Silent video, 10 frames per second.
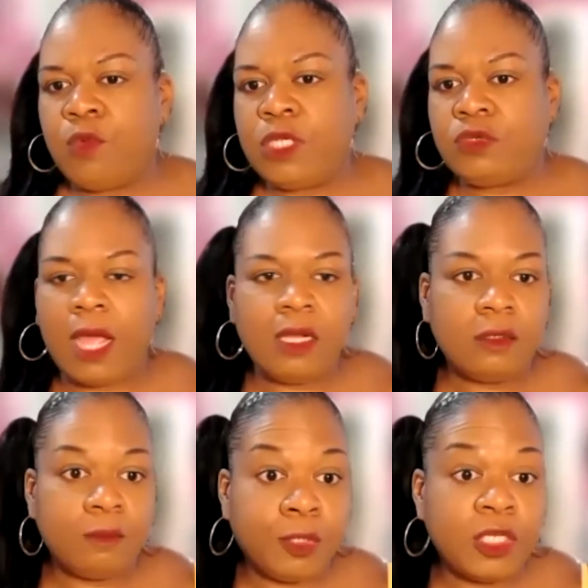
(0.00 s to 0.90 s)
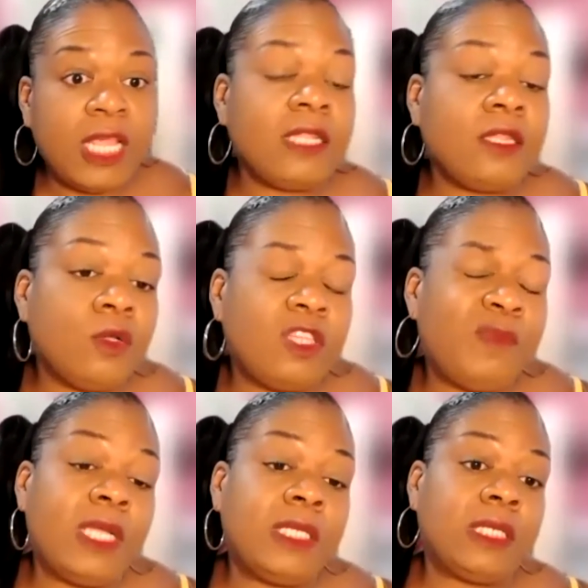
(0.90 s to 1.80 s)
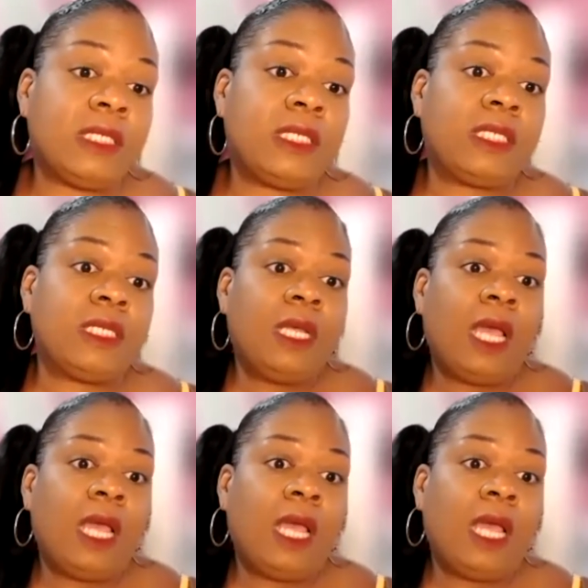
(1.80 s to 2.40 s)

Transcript: we try to protect those spaces